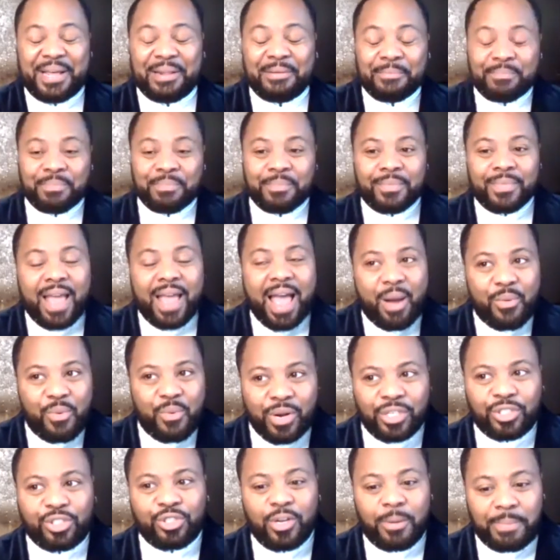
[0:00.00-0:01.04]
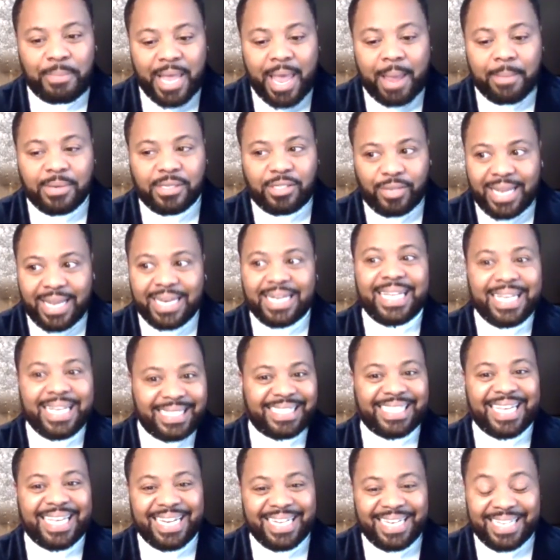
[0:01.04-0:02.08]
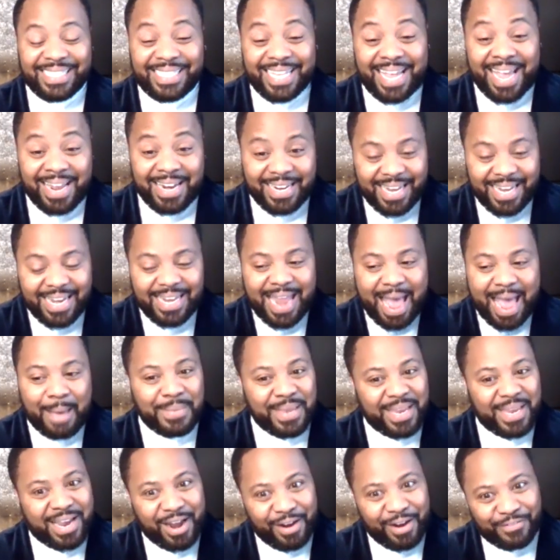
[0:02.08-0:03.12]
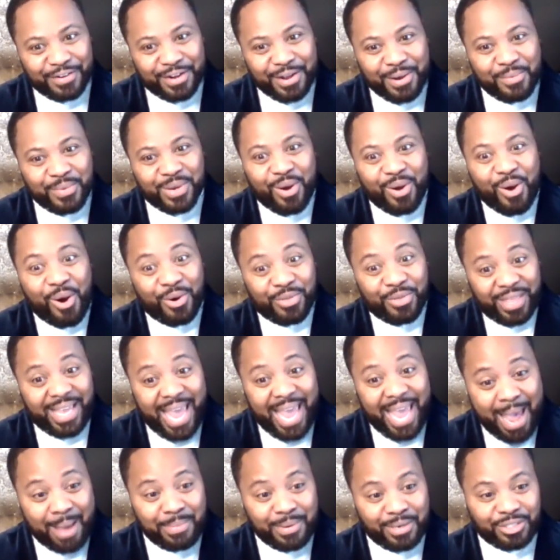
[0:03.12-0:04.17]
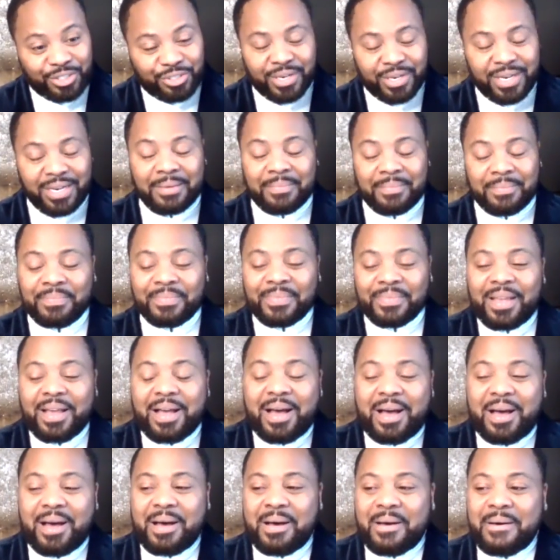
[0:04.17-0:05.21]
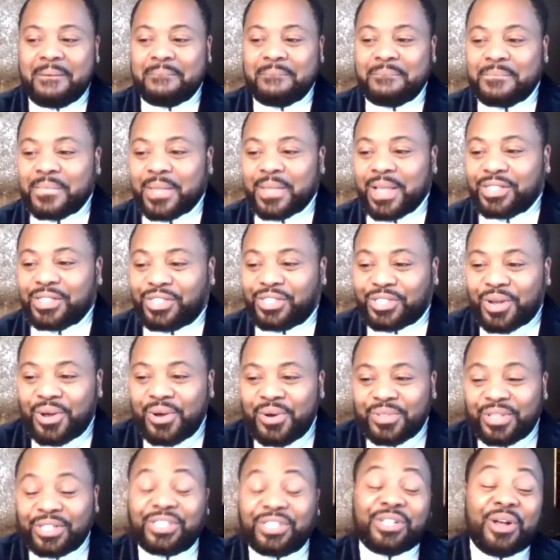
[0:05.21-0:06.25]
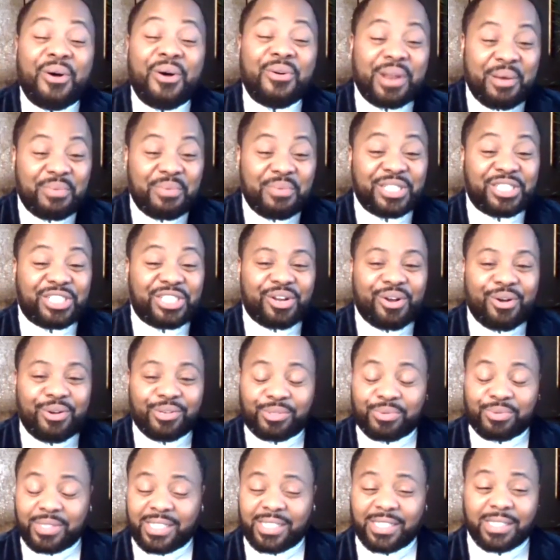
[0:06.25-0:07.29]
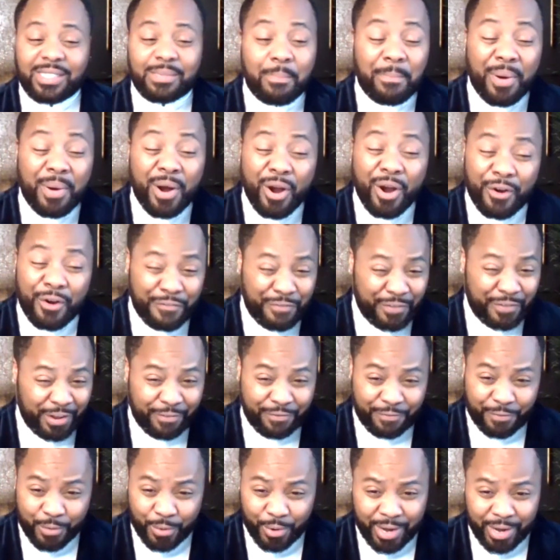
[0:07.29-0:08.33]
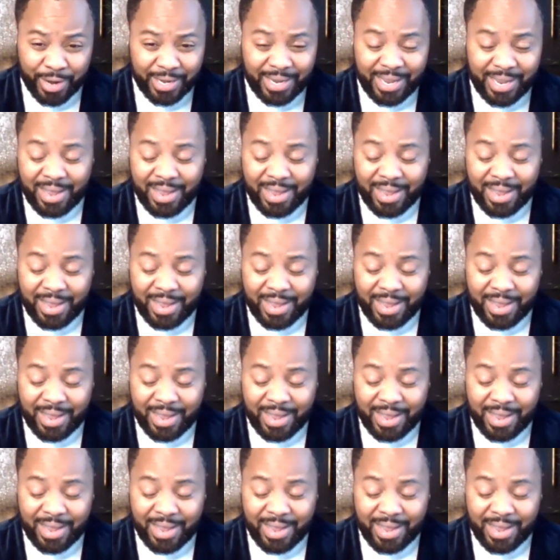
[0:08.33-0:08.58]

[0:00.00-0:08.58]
I wanted you to be able to at least see the design and it not be covered up with all the cabinetry. So the stone that we chose was just perfect for it.